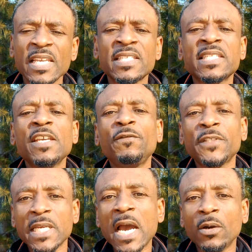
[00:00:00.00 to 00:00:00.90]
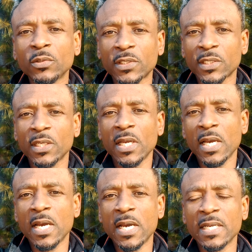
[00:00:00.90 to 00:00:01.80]
sift out
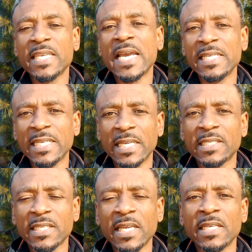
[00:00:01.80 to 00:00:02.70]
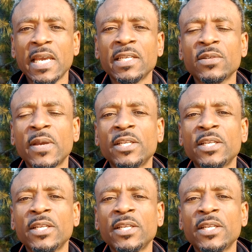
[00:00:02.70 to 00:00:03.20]
candidates and to